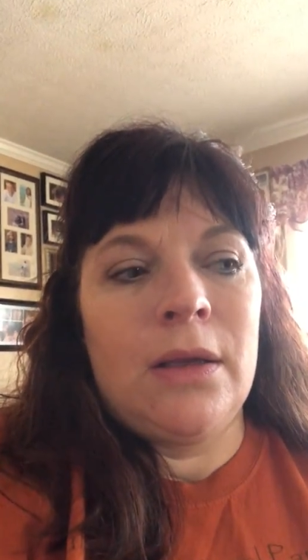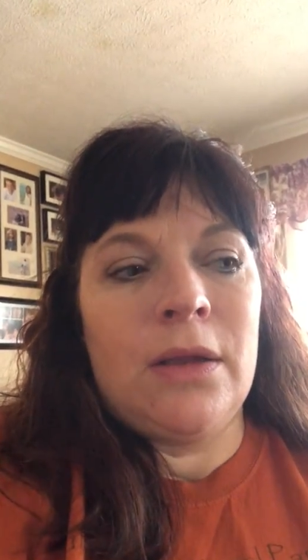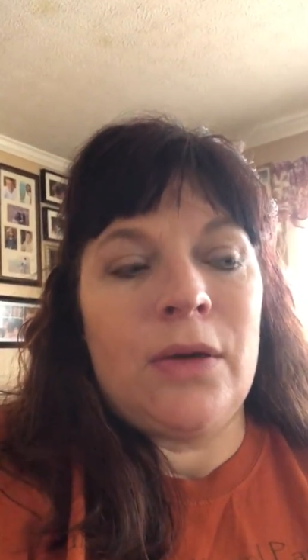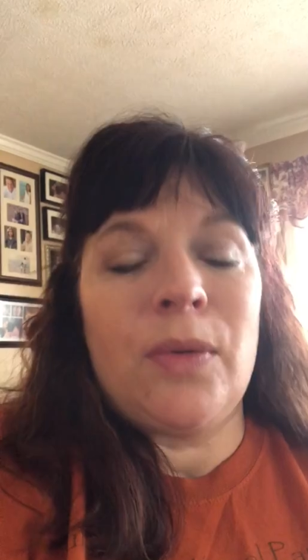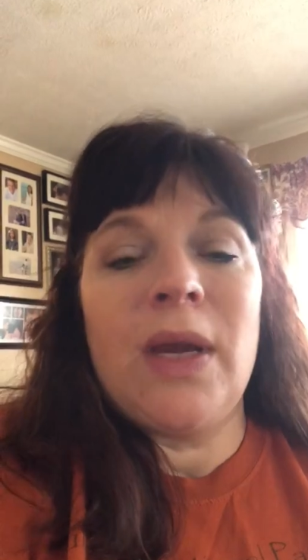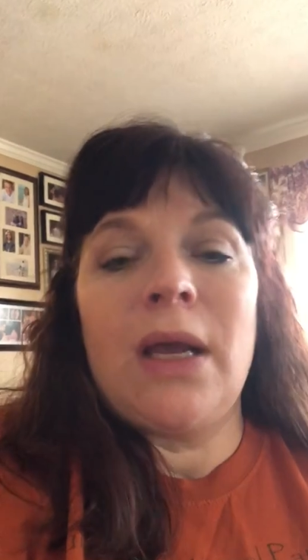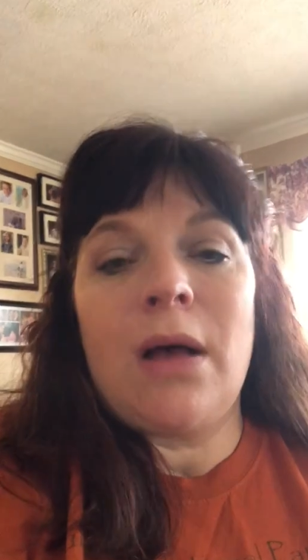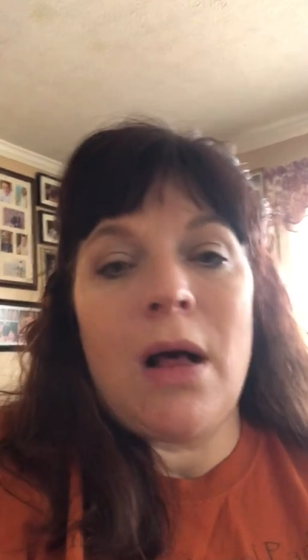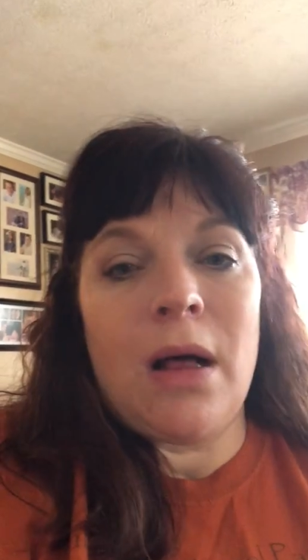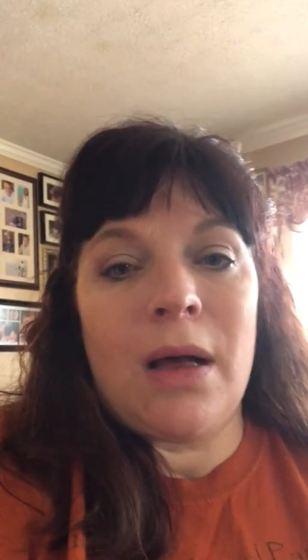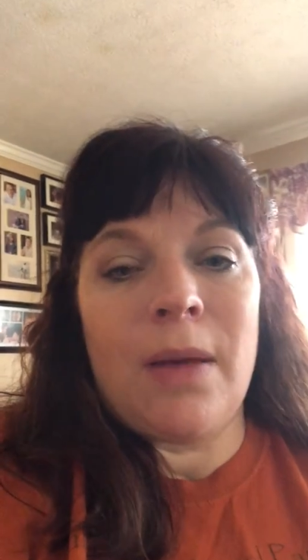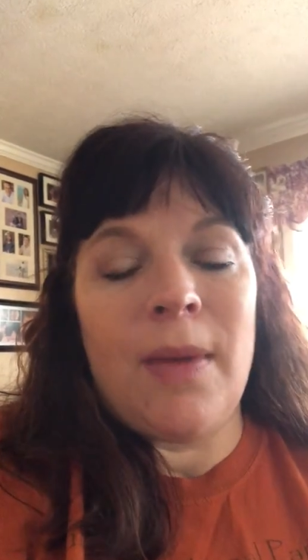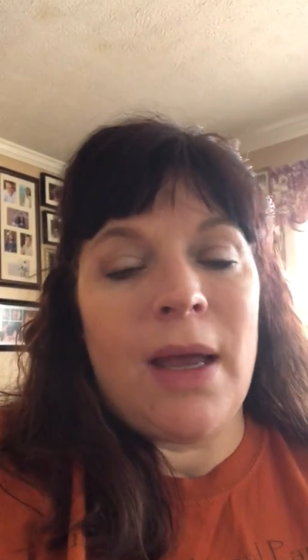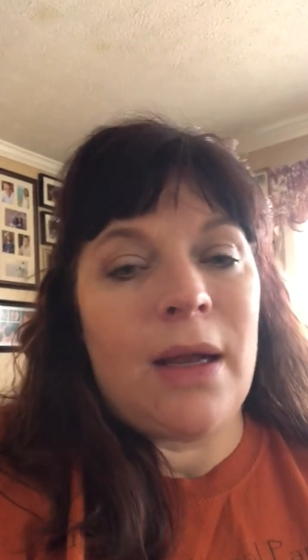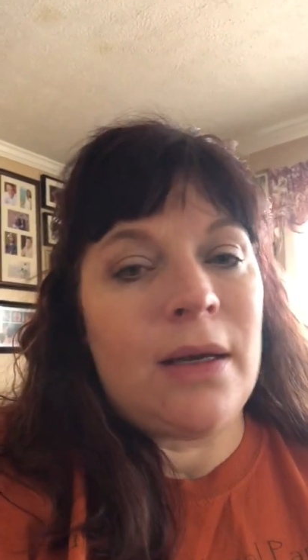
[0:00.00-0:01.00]
the recall
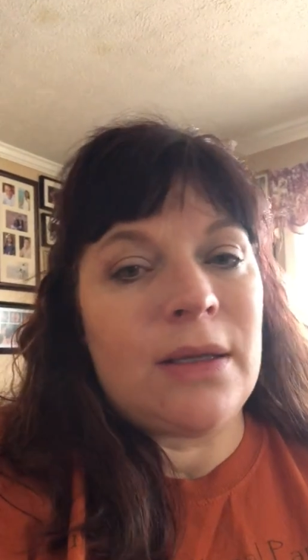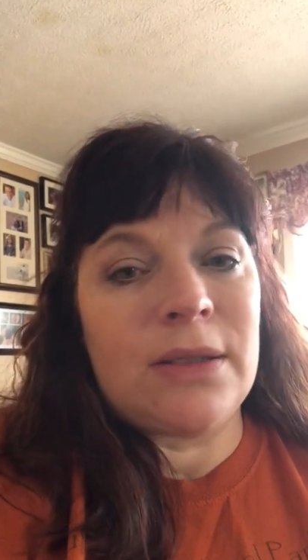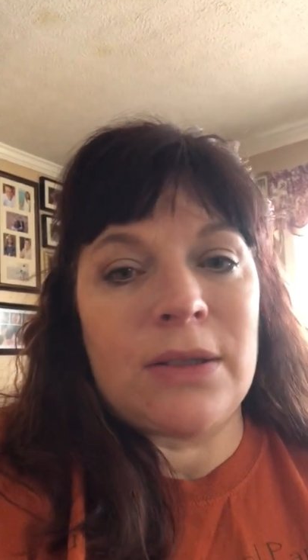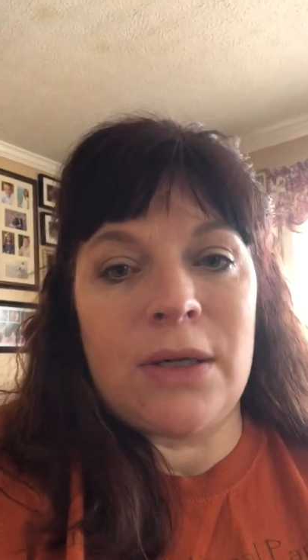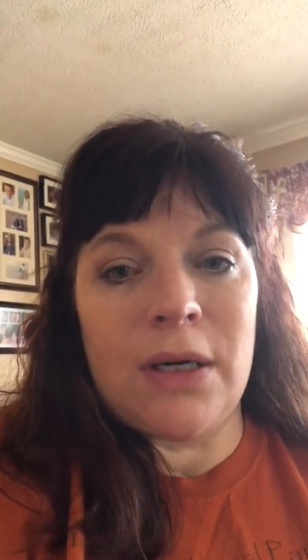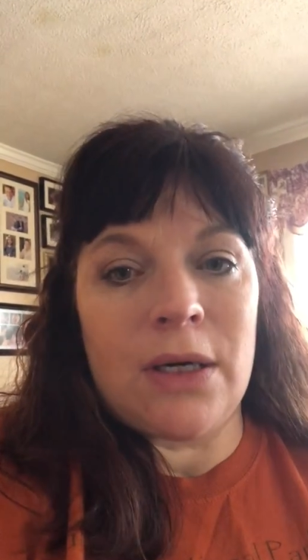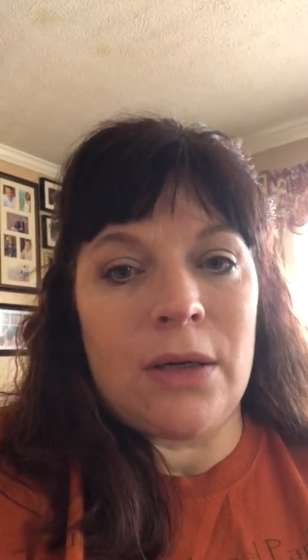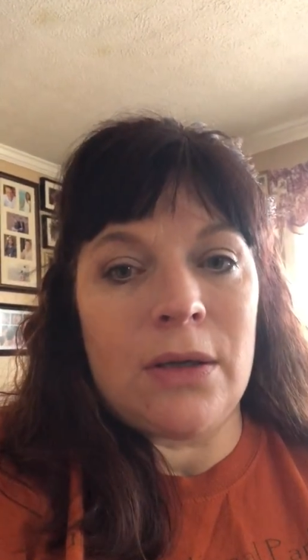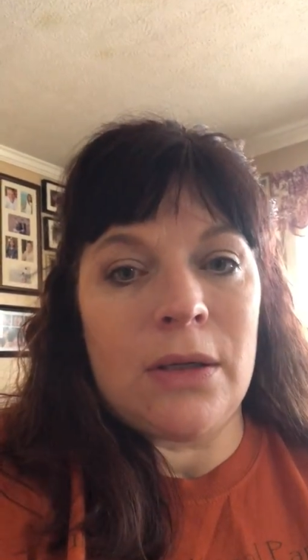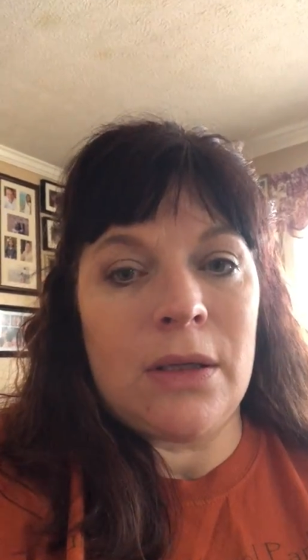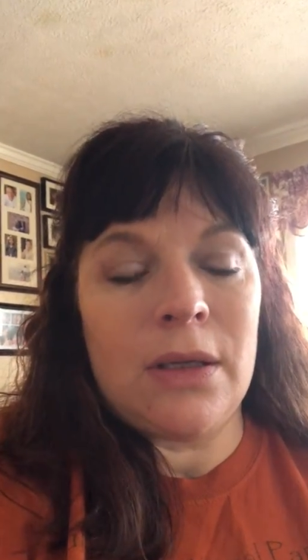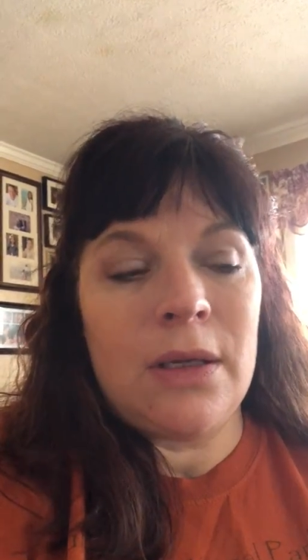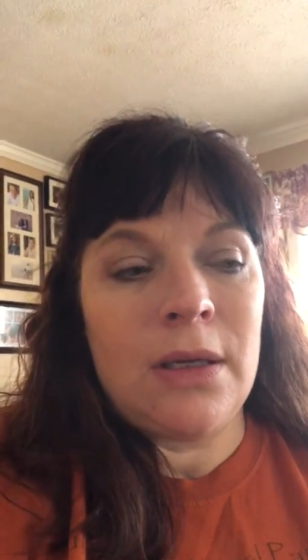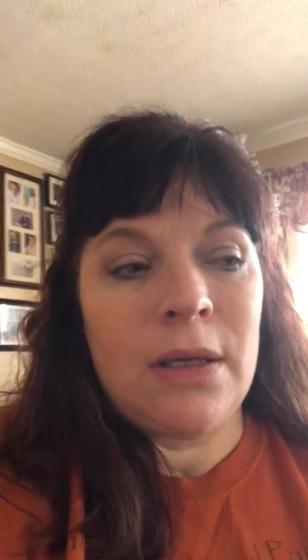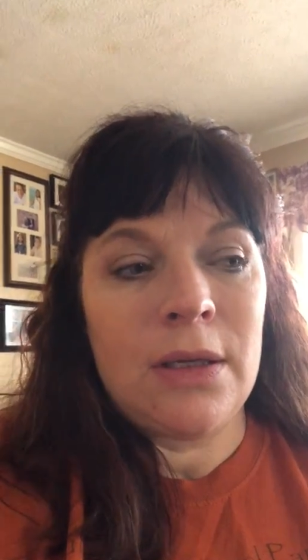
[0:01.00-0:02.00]
command is
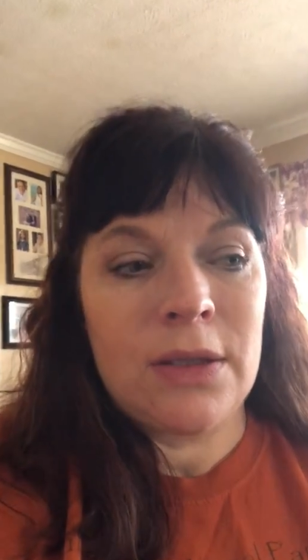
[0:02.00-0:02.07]
critical.